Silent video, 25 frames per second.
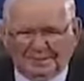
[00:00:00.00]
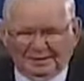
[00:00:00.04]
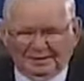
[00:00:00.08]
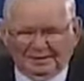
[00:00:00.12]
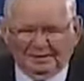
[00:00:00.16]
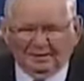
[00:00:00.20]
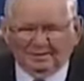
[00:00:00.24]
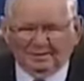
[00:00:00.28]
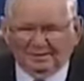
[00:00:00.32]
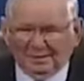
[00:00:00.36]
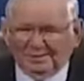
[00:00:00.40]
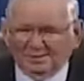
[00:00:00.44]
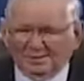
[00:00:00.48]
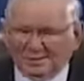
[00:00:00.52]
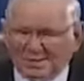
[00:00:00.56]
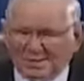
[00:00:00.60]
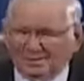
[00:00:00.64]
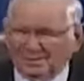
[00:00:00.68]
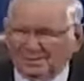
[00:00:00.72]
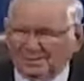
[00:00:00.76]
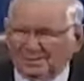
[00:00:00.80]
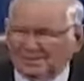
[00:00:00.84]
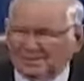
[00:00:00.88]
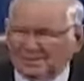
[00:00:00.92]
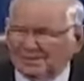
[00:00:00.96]
I know
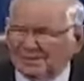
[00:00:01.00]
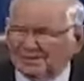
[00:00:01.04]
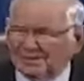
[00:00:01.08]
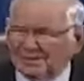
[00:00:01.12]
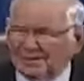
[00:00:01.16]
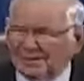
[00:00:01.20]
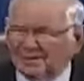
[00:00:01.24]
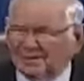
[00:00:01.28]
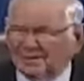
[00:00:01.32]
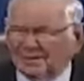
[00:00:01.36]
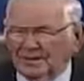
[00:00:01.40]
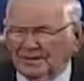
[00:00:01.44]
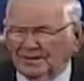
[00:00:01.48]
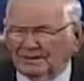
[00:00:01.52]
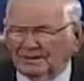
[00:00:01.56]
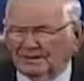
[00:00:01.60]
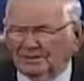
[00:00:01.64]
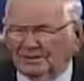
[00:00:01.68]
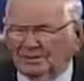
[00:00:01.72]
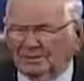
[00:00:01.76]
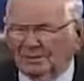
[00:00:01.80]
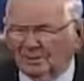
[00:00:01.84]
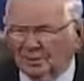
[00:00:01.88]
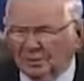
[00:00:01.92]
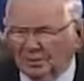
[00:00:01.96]
sometimes it may sound like
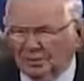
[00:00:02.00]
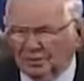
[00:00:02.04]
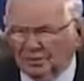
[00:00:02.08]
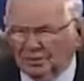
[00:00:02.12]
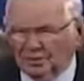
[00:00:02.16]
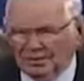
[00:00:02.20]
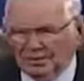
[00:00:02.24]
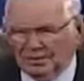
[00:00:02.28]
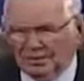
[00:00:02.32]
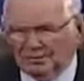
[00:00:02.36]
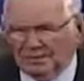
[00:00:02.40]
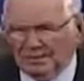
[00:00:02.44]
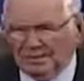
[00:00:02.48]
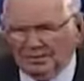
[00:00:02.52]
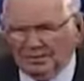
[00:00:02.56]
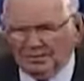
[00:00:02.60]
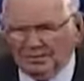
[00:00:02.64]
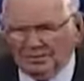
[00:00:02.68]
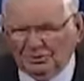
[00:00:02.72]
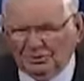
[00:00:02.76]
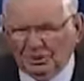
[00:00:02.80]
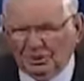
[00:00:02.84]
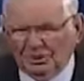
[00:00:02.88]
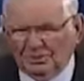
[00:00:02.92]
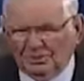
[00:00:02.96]
the word is
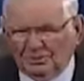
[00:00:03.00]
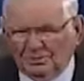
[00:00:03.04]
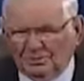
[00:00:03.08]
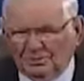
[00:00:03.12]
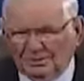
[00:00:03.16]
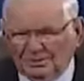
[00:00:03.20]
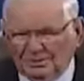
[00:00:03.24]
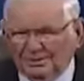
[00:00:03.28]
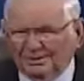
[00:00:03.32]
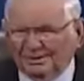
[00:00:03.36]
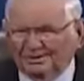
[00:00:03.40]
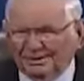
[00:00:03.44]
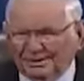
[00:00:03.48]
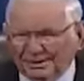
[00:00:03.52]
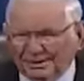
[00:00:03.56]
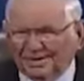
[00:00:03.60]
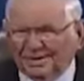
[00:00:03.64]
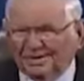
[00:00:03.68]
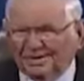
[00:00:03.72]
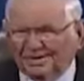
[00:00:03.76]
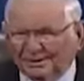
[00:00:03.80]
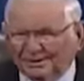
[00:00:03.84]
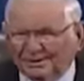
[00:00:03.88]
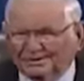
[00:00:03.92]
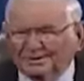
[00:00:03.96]
being judgmental, and
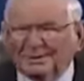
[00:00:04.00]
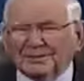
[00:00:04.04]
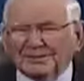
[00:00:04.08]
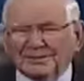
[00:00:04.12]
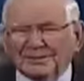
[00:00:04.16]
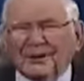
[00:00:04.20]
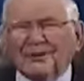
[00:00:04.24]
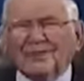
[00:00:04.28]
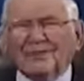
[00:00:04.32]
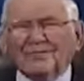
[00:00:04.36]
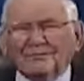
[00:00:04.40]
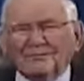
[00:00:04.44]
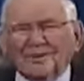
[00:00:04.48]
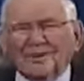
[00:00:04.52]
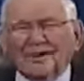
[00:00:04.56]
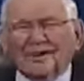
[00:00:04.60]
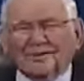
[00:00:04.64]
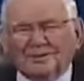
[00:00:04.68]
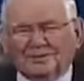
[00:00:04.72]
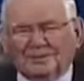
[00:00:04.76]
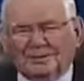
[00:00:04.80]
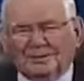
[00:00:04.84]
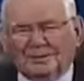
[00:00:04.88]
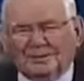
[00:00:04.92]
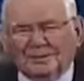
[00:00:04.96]
it is, but it's our
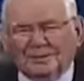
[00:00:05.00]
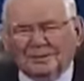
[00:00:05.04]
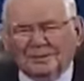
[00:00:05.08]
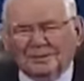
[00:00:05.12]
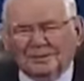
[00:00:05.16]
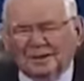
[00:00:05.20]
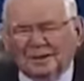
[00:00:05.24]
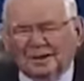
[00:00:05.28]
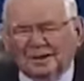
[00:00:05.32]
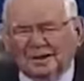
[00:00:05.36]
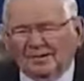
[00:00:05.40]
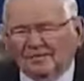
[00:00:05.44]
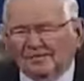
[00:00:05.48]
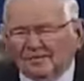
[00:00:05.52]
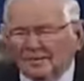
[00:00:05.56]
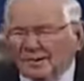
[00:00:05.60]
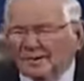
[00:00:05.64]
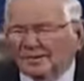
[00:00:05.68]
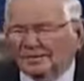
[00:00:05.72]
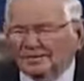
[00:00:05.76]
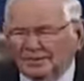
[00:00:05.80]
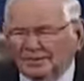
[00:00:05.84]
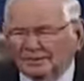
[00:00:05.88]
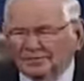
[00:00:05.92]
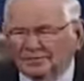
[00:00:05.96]
Father. Our
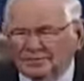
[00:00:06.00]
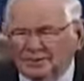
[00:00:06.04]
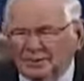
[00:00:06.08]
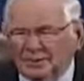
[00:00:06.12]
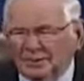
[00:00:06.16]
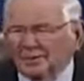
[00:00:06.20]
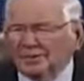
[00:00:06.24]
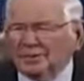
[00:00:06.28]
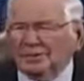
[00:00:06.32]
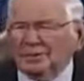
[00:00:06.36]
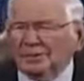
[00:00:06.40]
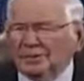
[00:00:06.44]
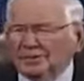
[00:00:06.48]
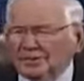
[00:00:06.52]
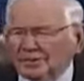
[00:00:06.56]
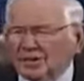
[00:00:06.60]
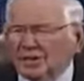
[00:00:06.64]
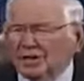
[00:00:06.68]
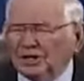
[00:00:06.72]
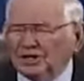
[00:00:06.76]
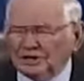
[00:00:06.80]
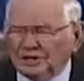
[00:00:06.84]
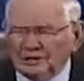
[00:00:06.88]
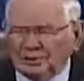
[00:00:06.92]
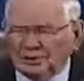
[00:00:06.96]
Father is the only
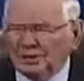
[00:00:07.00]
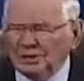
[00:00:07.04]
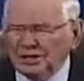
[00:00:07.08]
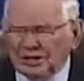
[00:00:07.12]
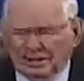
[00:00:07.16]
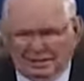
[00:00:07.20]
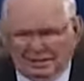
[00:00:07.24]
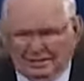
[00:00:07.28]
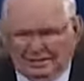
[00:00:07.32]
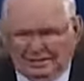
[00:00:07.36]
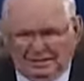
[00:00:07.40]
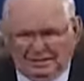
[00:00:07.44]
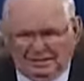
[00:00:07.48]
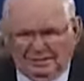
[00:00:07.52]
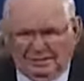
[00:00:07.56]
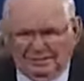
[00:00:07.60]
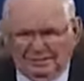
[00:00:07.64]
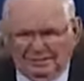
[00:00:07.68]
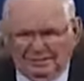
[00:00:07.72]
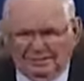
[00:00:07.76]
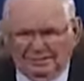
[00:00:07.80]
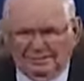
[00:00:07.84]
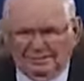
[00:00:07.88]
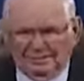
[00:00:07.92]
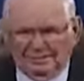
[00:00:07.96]
judge we need.
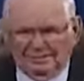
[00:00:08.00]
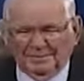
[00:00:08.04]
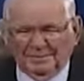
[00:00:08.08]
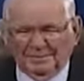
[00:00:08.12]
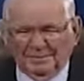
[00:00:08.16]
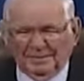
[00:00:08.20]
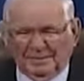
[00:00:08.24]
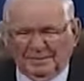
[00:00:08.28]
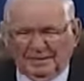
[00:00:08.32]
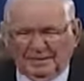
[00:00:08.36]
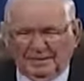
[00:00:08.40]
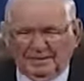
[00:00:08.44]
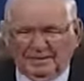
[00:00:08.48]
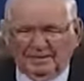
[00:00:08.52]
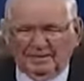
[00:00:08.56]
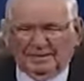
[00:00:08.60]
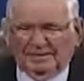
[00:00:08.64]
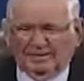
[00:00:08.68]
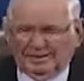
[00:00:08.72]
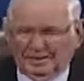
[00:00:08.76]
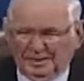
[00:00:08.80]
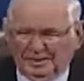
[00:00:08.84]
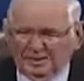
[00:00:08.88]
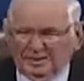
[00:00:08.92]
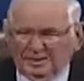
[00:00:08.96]
And
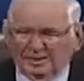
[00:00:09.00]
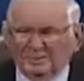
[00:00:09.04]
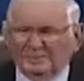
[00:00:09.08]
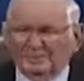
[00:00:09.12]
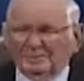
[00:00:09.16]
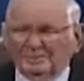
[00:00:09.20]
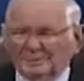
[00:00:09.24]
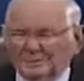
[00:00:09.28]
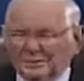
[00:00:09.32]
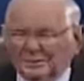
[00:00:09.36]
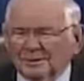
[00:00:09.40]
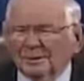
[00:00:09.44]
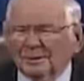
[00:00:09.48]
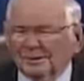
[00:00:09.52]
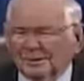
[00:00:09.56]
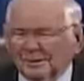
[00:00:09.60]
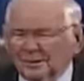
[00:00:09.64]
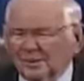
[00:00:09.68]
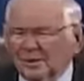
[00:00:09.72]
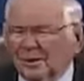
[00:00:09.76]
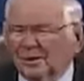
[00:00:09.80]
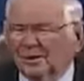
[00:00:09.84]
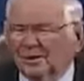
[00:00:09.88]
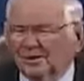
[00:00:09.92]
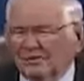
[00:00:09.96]
you need to
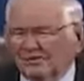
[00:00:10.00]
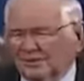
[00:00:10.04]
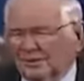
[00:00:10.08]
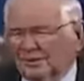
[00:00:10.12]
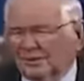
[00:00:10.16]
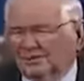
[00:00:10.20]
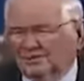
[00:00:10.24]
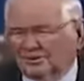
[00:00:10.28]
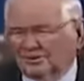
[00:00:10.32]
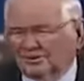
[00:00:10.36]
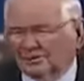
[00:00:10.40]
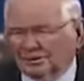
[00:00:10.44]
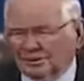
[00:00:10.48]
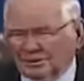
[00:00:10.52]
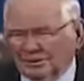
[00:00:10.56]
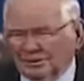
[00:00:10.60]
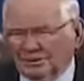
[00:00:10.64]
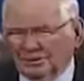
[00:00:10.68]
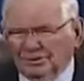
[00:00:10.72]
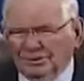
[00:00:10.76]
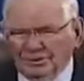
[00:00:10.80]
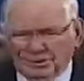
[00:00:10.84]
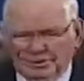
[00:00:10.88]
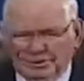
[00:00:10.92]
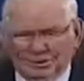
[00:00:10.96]
know of a
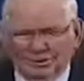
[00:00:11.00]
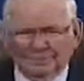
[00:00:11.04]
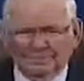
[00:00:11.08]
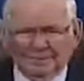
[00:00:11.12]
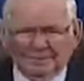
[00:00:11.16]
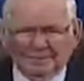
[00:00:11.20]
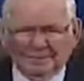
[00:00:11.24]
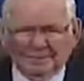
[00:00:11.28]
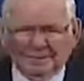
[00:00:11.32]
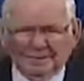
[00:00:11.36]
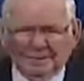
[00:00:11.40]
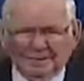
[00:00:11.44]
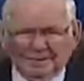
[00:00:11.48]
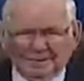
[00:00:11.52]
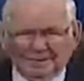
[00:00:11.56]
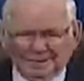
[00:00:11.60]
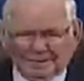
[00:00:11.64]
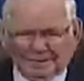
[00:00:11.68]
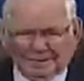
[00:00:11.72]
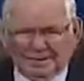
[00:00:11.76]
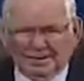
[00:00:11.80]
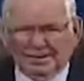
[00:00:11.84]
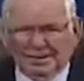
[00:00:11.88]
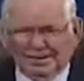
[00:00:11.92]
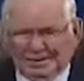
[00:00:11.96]
certainty
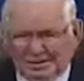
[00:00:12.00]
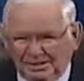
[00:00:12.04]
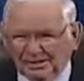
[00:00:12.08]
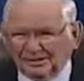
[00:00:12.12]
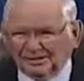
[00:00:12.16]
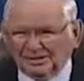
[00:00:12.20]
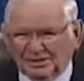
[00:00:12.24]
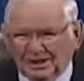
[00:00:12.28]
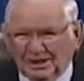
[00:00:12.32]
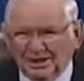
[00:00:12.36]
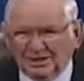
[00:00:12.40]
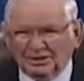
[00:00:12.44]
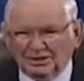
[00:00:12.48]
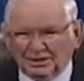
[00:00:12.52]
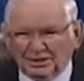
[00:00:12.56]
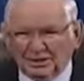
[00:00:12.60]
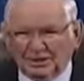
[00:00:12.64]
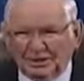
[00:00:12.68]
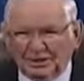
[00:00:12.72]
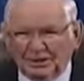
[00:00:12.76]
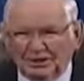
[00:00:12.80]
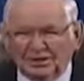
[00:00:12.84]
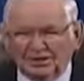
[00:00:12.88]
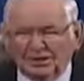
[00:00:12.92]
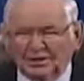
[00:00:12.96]
that He is that
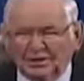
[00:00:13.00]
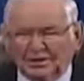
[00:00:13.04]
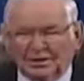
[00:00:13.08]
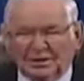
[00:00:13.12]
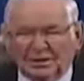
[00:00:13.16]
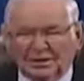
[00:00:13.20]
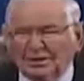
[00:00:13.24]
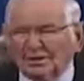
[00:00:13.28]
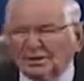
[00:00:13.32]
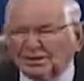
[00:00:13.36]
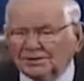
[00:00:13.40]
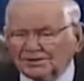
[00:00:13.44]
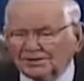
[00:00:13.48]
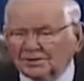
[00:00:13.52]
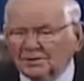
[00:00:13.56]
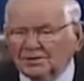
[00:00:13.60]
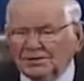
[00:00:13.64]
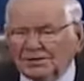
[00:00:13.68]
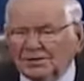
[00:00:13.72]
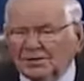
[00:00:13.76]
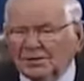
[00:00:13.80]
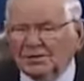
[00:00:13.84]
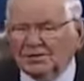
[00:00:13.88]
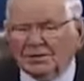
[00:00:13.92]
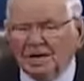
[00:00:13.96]
judge. He
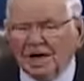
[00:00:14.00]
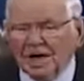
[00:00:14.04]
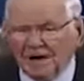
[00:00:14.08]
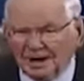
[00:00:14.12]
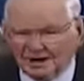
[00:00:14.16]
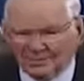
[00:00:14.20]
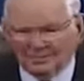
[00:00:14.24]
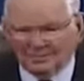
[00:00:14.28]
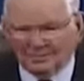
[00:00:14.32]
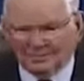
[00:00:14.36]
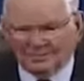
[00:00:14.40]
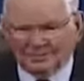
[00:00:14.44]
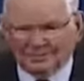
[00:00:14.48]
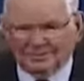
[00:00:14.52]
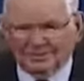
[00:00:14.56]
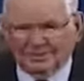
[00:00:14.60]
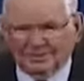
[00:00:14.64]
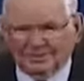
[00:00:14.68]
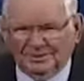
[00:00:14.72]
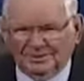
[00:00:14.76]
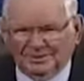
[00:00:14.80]
doesn't need us